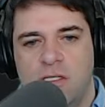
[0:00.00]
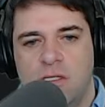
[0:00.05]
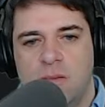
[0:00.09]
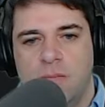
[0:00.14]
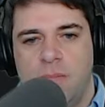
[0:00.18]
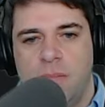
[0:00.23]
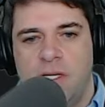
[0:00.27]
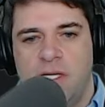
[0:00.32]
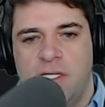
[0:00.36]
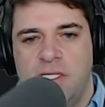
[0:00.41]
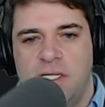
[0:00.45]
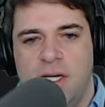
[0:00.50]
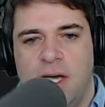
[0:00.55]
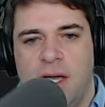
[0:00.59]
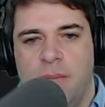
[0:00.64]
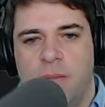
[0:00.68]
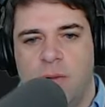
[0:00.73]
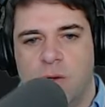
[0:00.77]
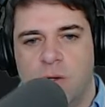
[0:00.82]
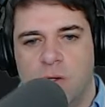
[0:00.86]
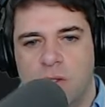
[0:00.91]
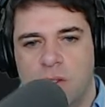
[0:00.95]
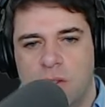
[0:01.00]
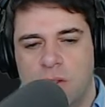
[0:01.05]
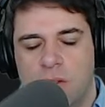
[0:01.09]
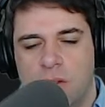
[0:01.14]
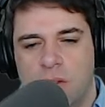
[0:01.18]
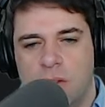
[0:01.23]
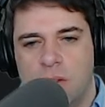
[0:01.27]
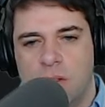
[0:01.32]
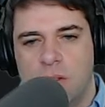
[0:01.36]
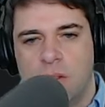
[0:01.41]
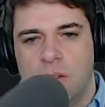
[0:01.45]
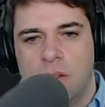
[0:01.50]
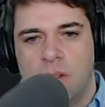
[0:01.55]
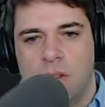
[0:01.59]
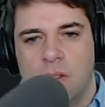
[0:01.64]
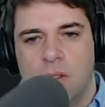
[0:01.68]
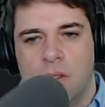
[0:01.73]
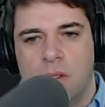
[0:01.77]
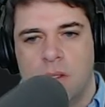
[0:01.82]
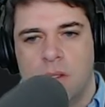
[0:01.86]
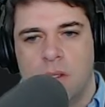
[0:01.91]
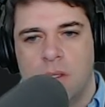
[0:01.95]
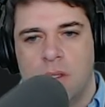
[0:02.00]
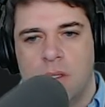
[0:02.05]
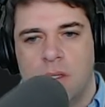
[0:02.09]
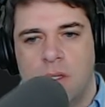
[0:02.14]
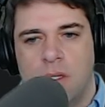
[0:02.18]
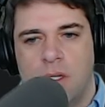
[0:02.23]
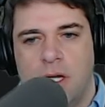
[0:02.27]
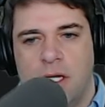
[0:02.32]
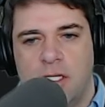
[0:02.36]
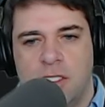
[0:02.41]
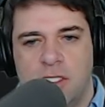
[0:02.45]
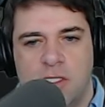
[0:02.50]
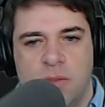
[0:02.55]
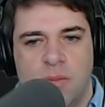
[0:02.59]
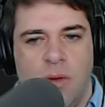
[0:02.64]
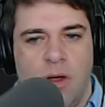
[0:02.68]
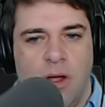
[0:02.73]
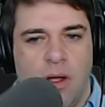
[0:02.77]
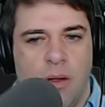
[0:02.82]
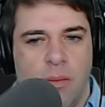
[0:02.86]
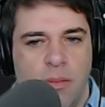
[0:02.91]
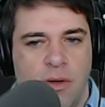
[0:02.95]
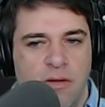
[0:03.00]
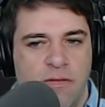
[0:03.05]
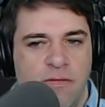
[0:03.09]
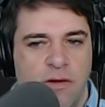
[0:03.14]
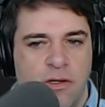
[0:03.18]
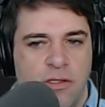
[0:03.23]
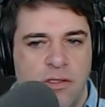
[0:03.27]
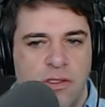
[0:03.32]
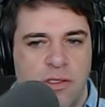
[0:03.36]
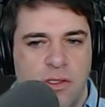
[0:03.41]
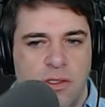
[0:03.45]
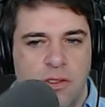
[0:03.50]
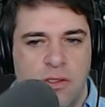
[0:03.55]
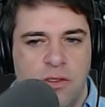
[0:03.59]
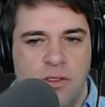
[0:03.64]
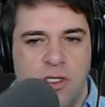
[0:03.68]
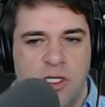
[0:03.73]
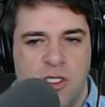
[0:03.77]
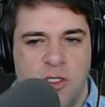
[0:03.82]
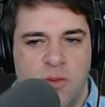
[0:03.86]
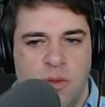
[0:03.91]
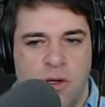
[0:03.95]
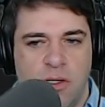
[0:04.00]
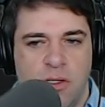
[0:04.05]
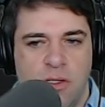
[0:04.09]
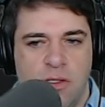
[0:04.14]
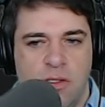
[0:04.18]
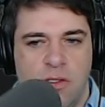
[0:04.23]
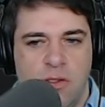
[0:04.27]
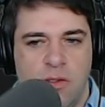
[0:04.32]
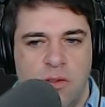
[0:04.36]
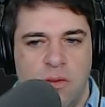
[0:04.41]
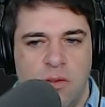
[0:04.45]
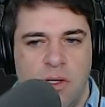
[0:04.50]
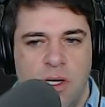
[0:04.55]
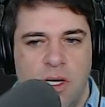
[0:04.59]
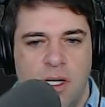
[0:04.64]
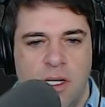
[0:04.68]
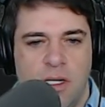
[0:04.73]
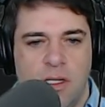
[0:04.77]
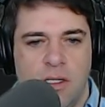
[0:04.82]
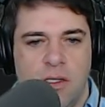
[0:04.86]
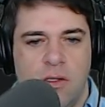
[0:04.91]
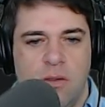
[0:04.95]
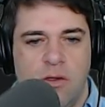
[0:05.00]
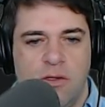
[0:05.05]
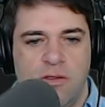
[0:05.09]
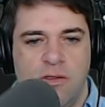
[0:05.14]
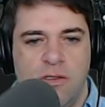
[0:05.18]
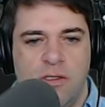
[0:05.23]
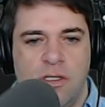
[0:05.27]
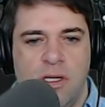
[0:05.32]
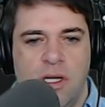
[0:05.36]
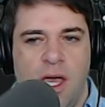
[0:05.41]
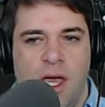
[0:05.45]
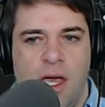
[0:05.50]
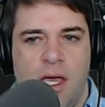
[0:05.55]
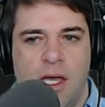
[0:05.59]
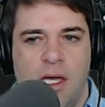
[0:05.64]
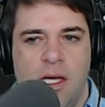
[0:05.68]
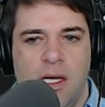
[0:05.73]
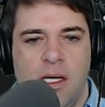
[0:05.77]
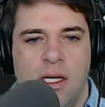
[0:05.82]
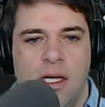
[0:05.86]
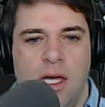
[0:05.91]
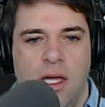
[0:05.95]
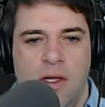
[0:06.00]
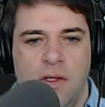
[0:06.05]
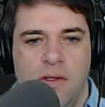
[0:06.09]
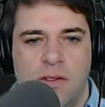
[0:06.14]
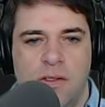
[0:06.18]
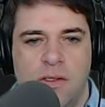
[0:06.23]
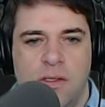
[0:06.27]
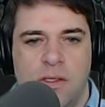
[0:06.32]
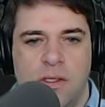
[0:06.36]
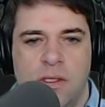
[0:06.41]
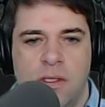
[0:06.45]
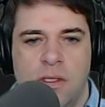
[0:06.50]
some PCI board. It's small but versatile, using Spartan 2 at 200K gates.